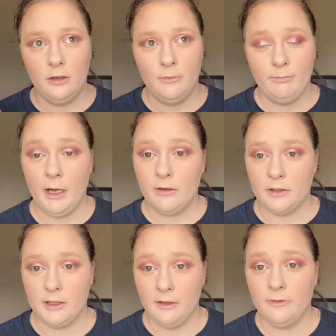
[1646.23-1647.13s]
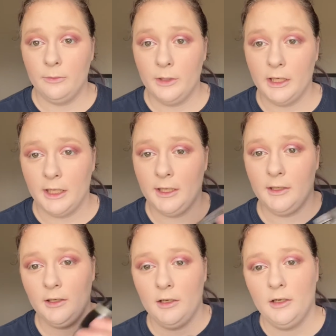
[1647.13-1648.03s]
powder stuff, we can
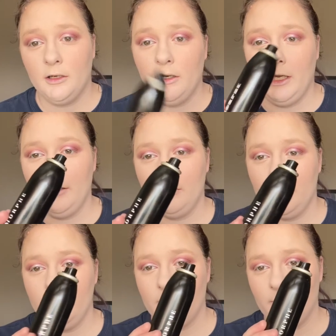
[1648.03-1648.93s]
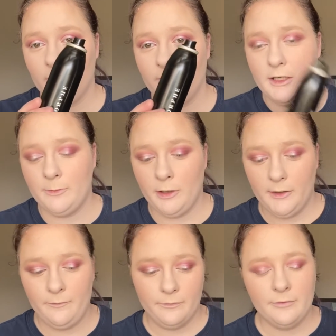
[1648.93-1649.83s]
go ahead, use our Morphe spray
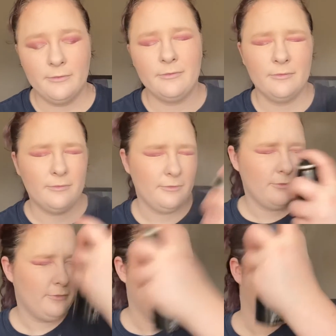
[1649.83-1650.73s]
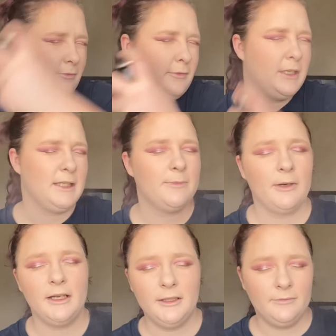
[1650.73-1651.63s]
and
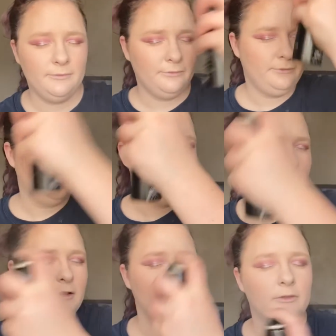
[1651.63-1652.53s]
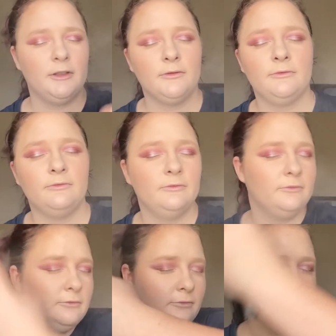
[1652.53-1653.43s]
spray it all over.
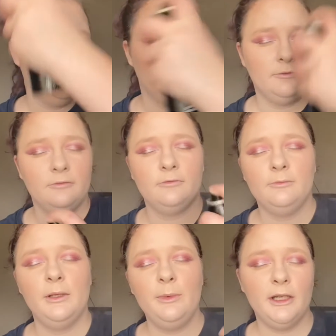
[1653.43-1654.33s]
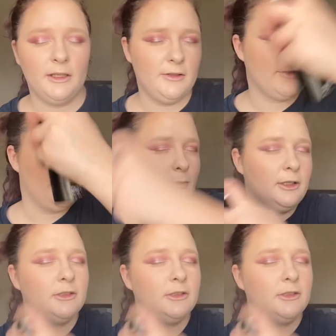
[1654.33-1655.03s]
Maybe I use too much,